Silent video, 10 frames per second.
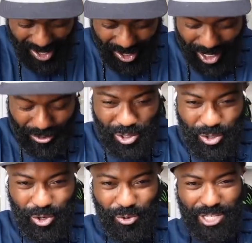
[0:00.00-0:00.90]
So like, what are you
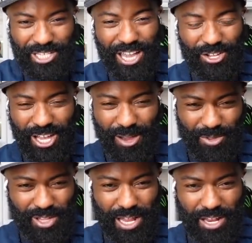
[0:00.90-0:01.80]
doing with the downtime?
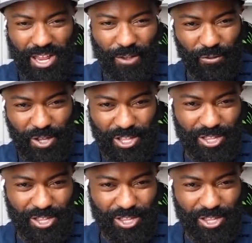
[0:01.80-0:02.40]
Is it a lot of Netflix?